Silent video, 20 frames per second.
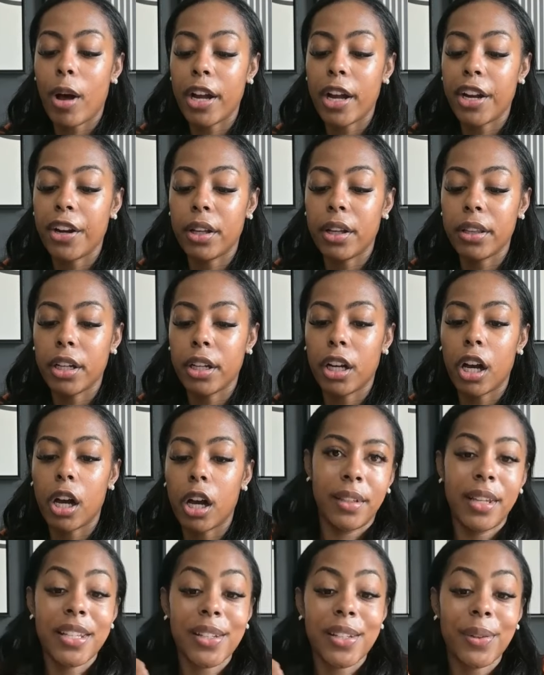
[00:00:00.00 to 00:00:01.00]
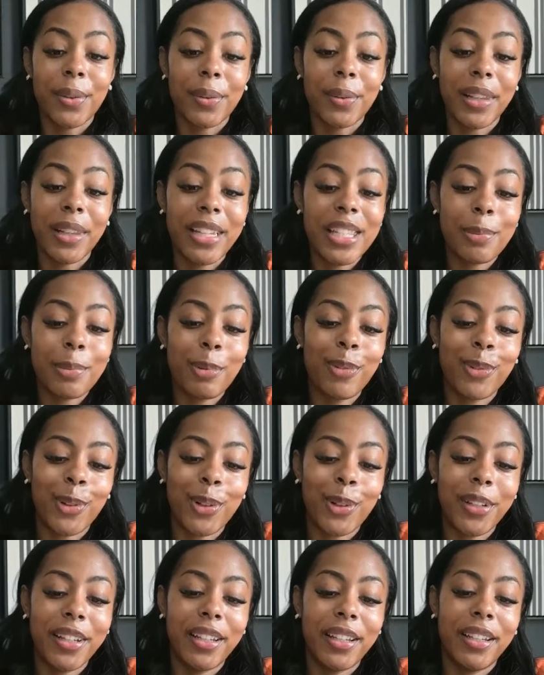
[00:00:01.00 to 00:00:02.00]
and um, while you're on the go so
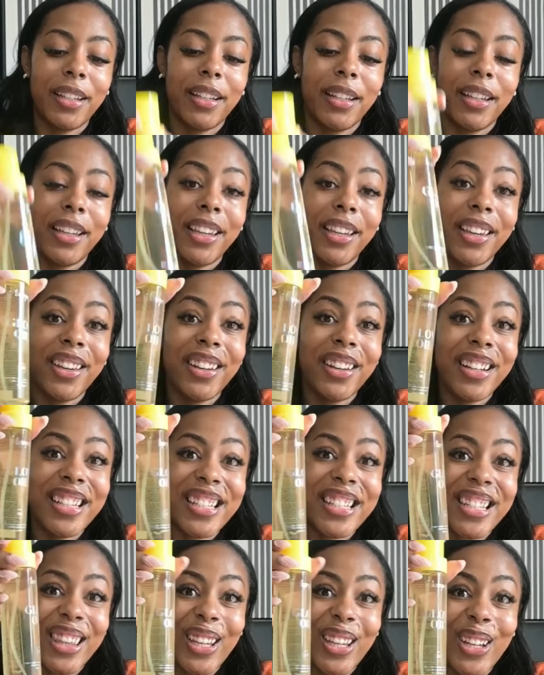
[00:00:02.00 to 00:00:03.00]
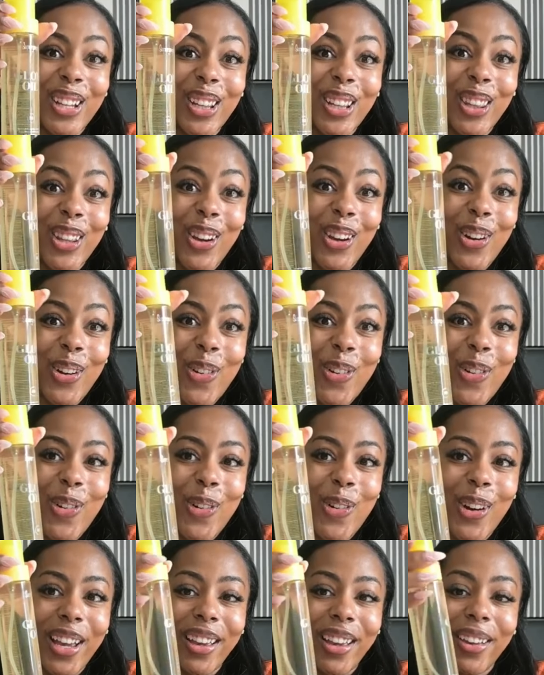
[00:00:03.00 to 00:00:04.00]
let's move on here is the
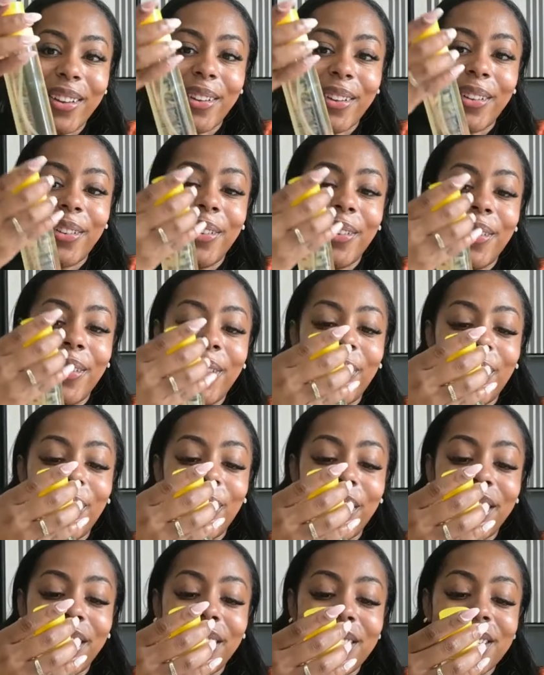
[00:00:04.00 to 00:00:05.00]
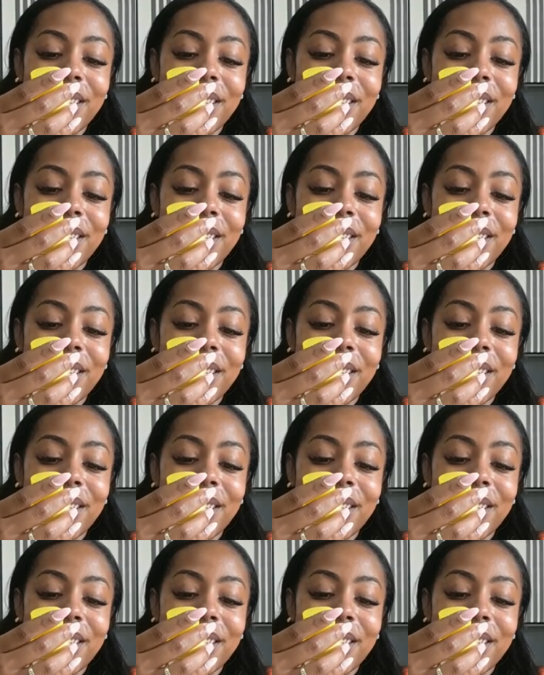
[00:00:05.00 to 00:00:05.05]
glow oil